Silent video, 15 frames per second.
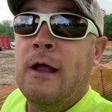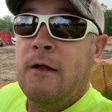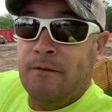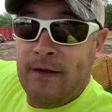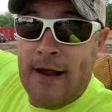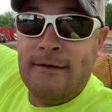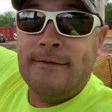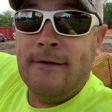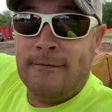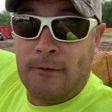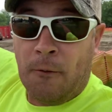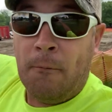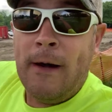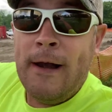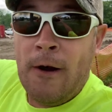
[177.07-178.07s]
This is the
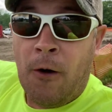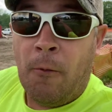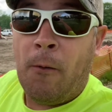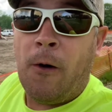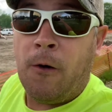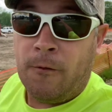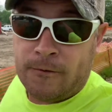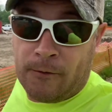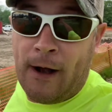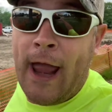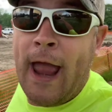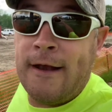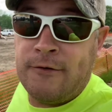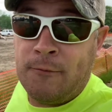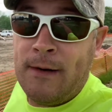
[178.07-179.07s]
real world,
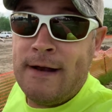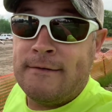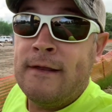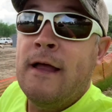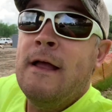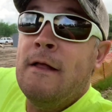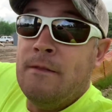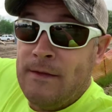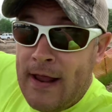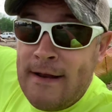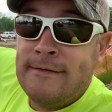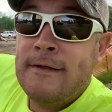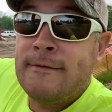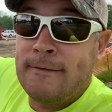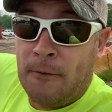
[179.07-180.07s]
graduates.
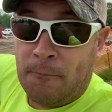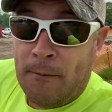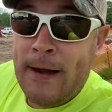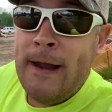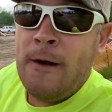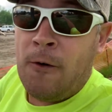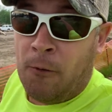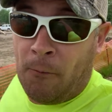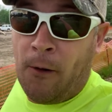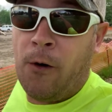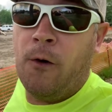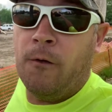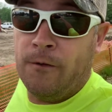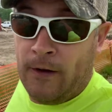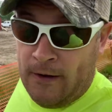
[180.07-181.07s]
This is the real world.